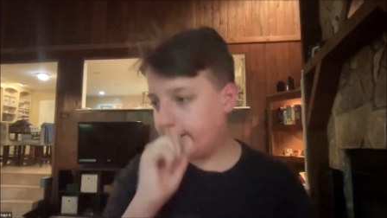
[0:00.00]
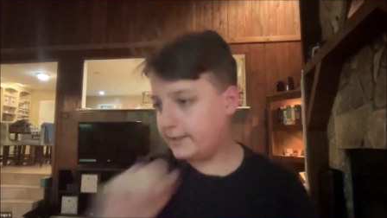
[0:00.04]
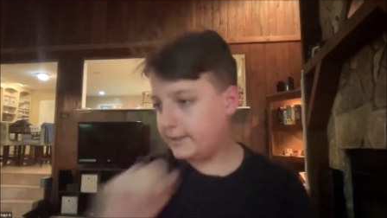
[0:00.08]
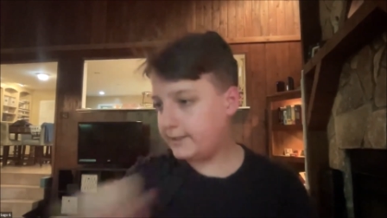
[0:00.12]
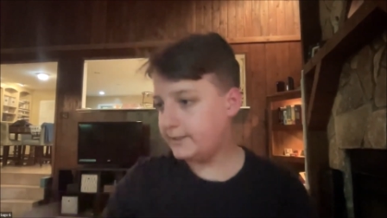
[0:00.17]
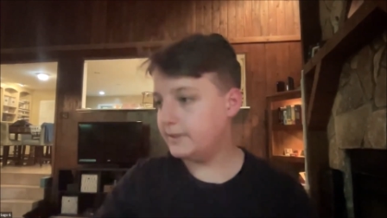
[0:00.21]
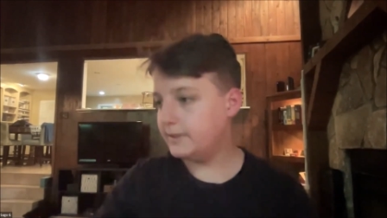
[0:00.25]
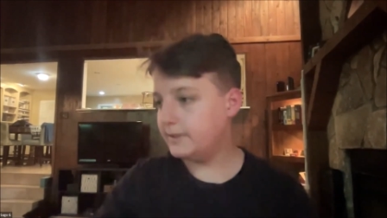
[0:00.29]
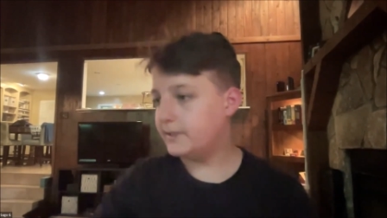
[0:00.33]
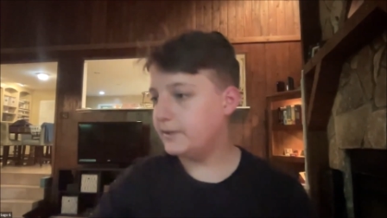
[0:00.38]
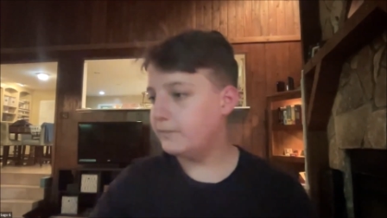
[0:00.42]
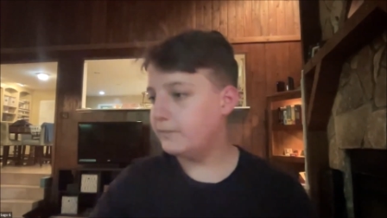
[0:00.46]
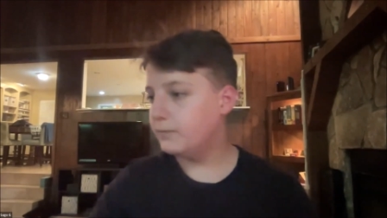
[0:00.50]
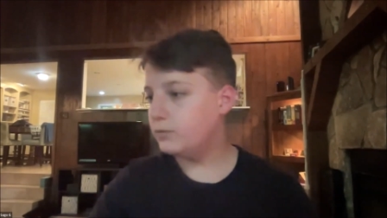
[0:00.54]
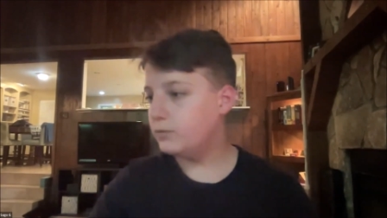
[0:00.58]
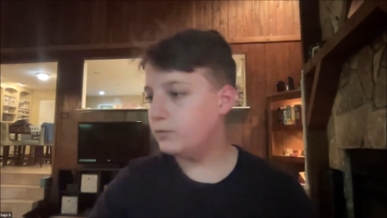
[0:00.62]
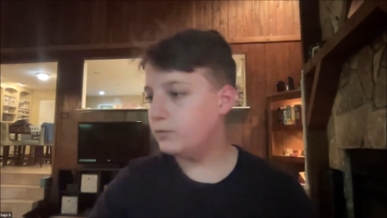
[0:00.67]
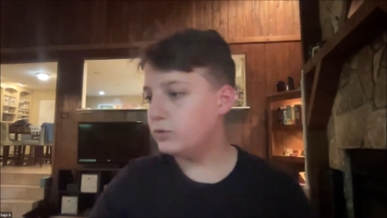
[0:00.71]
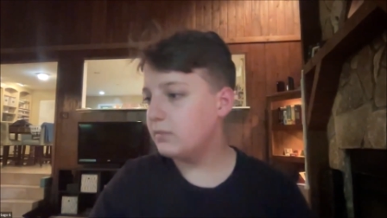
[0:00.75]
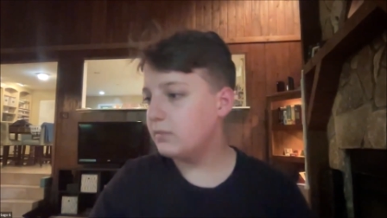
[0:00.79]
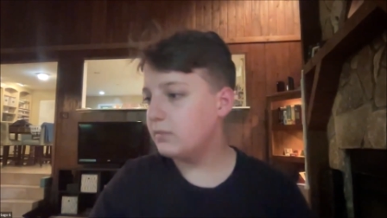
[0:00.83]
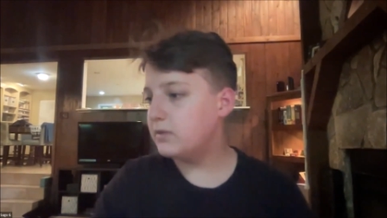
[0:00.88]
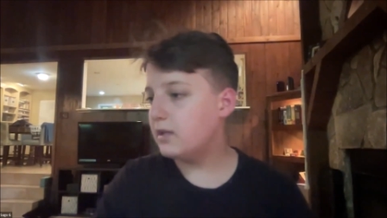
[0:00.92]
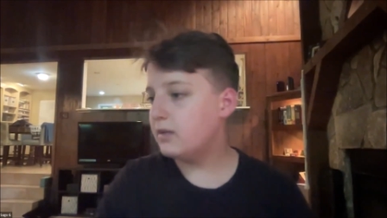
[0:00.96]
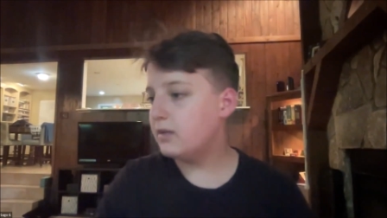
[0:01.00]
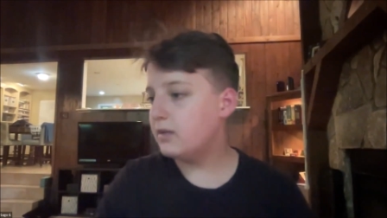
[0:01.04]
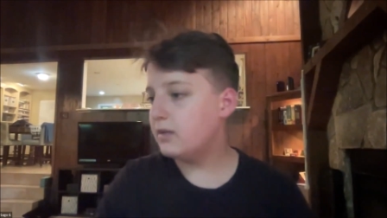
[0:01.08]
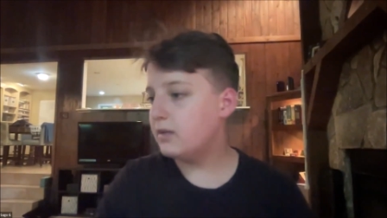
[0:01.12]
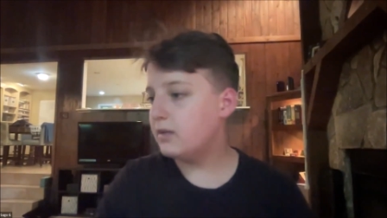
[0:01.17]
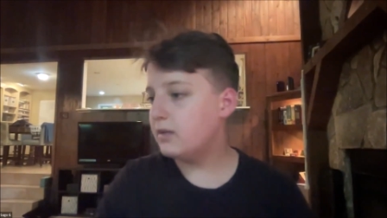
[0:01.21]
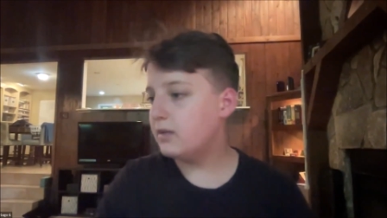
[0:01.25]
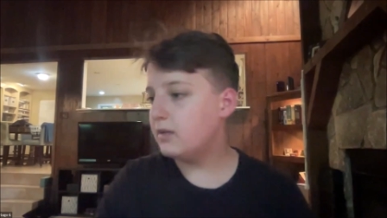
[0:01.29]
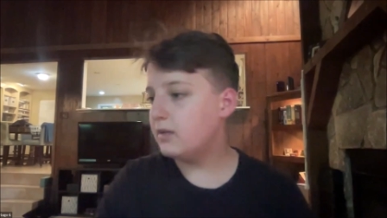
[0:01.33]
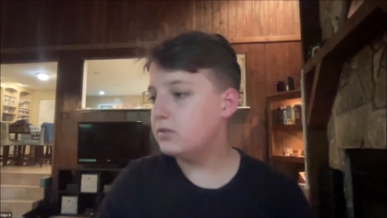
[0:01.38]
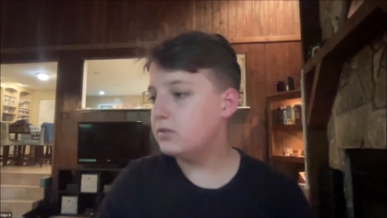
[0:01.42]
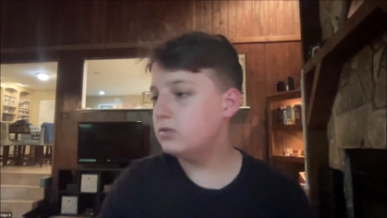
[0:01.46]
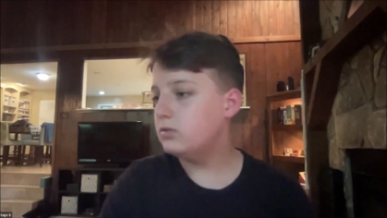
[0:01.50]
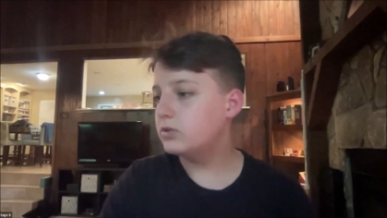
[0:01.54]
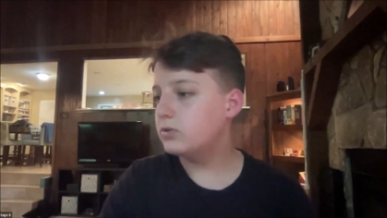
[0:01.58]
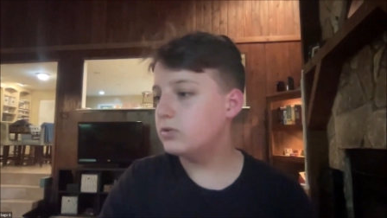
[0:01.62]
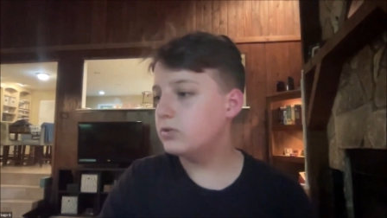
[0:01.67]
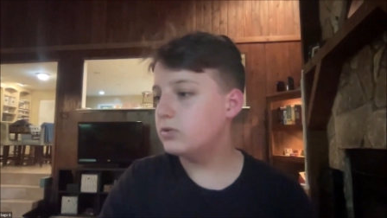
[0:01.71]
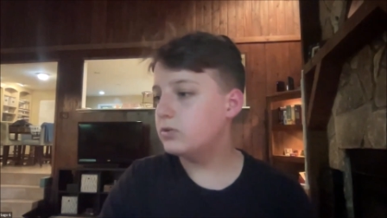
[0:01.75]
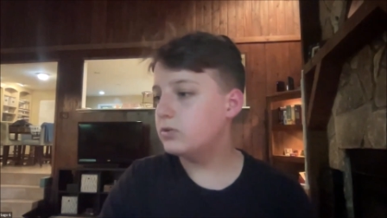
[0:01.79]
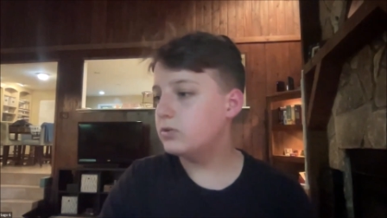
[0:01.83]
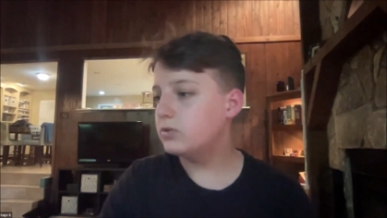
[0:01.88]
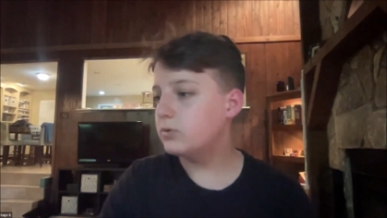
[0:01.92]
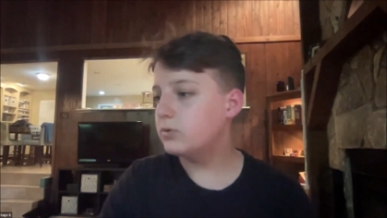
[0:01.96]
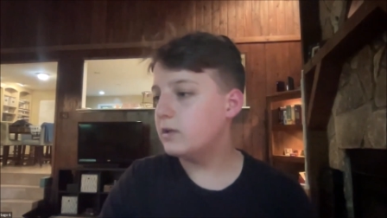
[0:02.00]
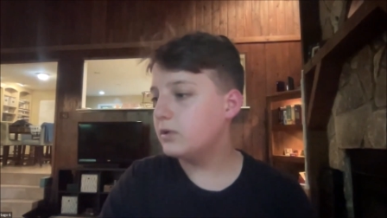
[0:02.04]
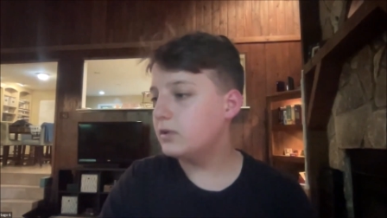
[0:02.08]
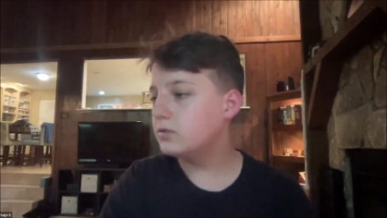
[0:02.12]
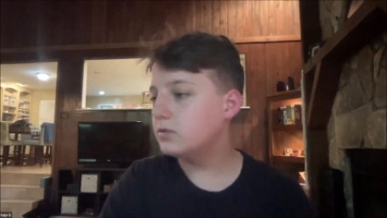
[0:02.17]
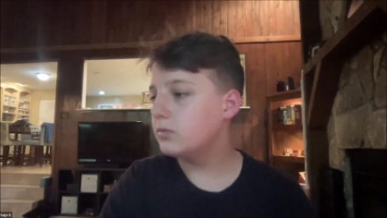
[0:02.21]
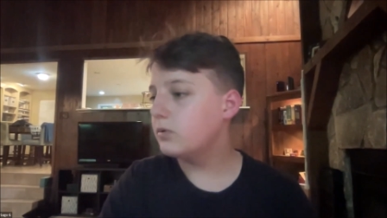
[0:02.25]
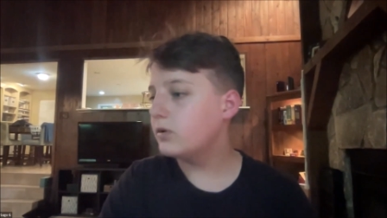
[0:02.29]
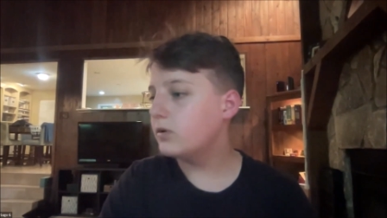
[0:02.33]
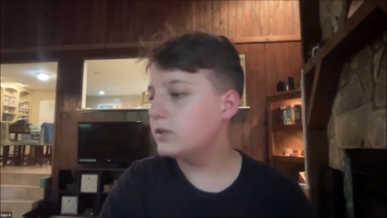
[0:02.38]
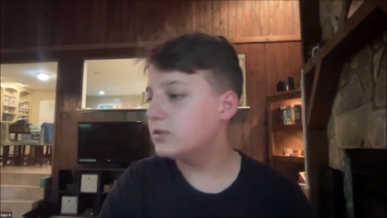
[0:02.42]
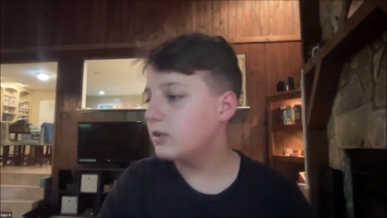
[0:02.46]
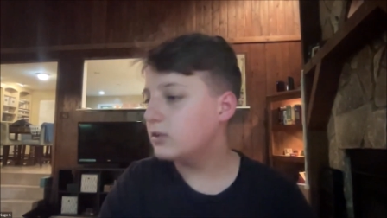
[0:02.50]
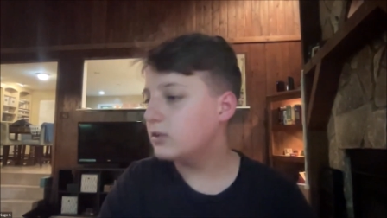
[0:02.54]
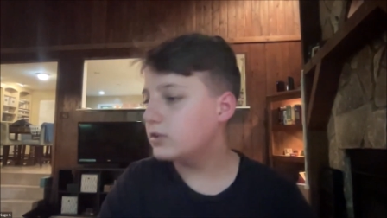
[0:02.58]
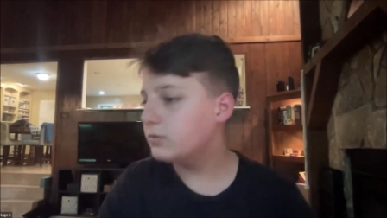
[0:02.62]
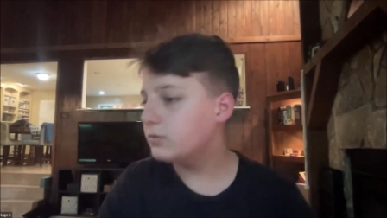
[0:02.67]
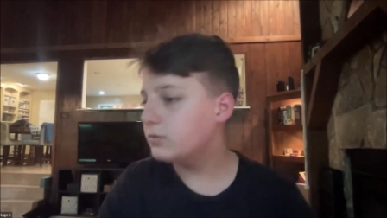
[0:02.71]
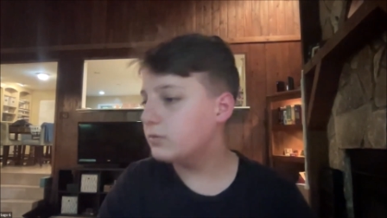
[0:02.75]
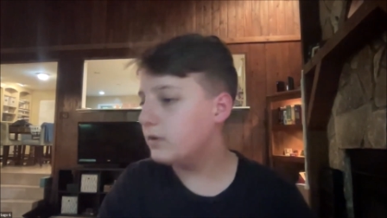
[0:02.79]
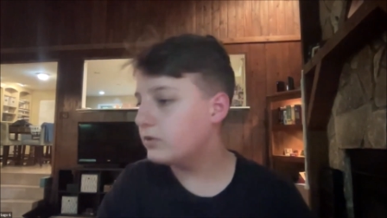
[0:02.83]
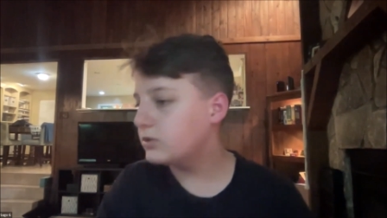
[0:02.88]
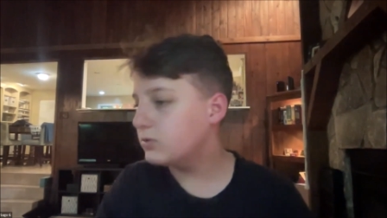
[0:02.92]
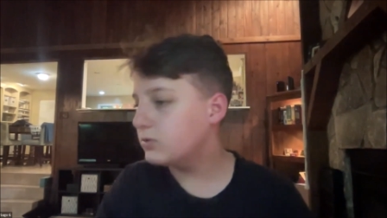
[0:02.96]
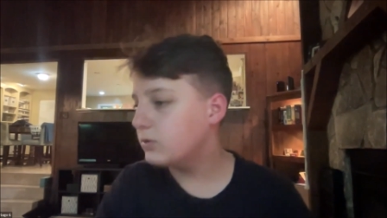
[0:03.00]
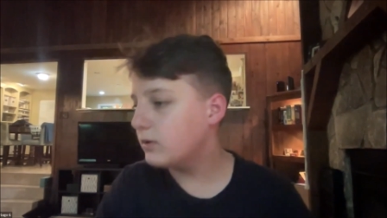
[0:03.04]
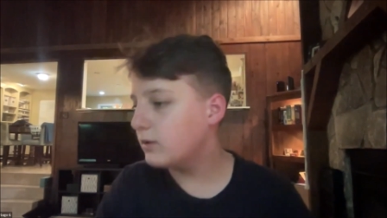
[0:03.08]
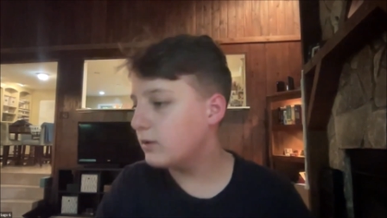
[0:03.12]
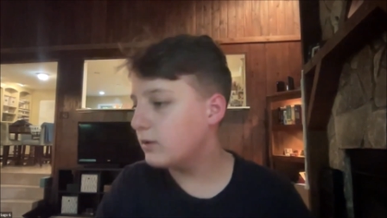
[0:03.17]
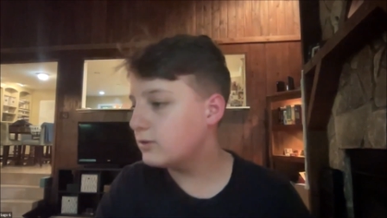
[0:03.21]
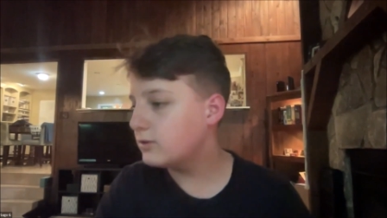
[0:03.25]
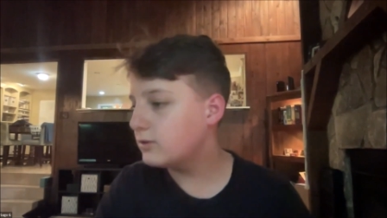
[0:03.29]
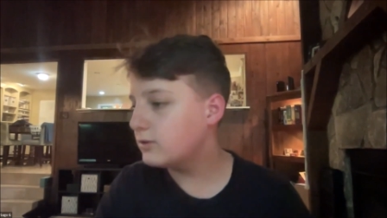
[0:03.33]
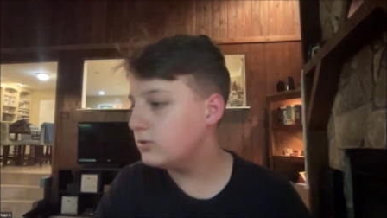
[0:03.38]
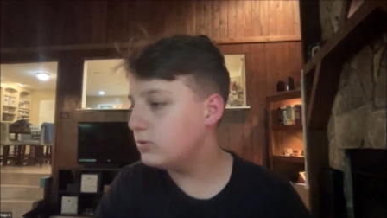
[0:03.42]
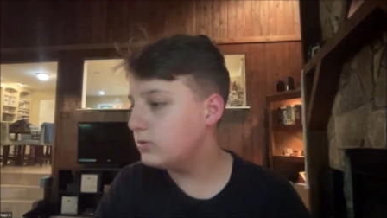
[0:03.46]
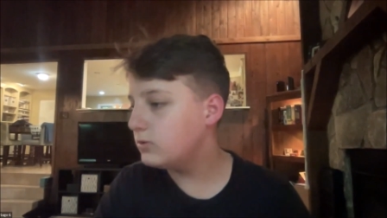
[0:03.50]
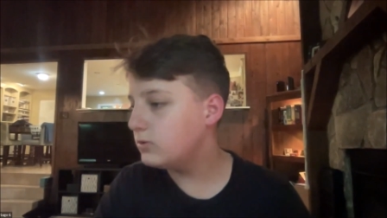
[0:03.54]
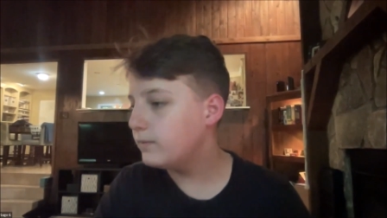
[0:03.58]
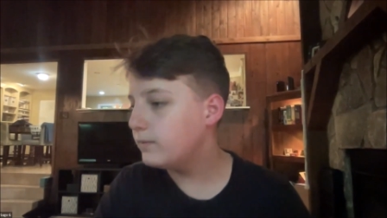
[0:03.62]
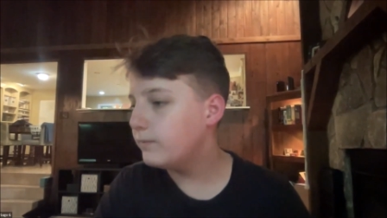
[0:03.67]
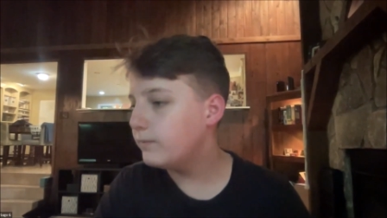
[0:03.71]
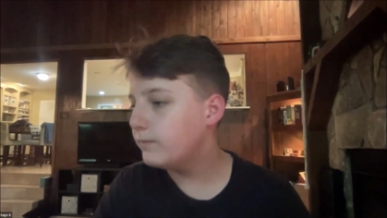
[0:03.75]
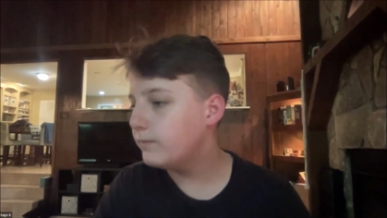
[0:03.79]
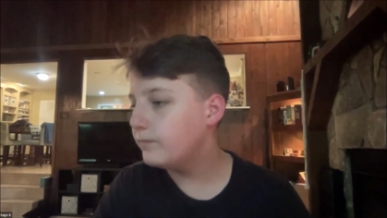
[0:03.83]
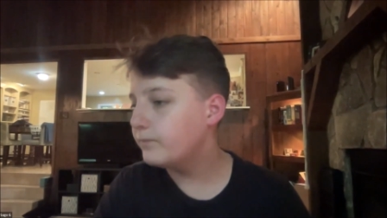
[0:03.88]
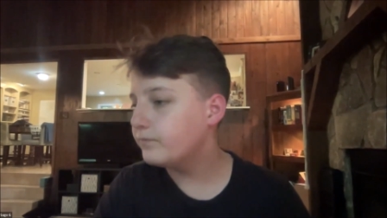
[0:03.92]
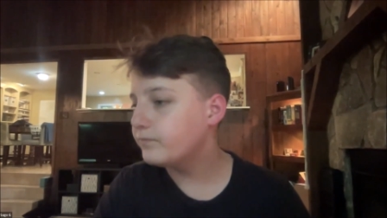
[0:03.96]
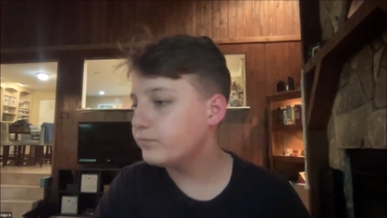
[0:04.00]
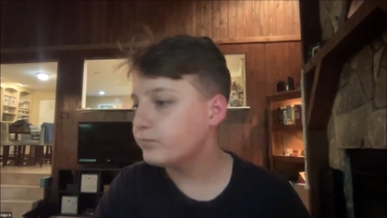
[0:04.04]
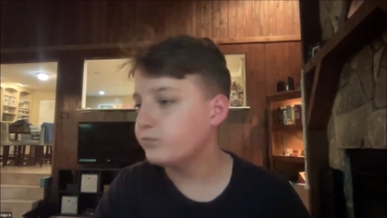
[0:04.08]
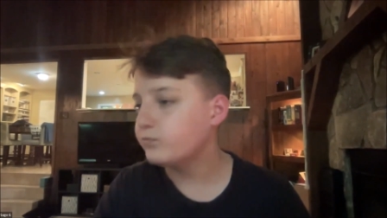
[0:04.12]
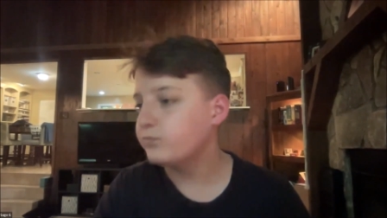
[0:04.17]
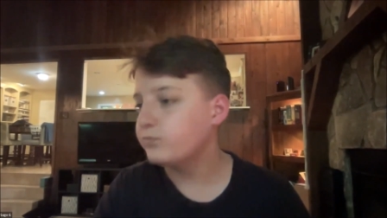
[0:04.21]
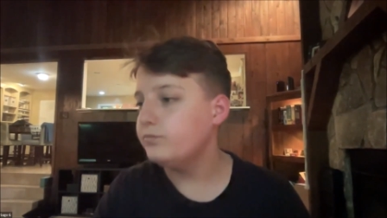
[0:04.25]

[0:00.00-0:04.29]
We'll skip down to verse 23, because we already talked about verse 22,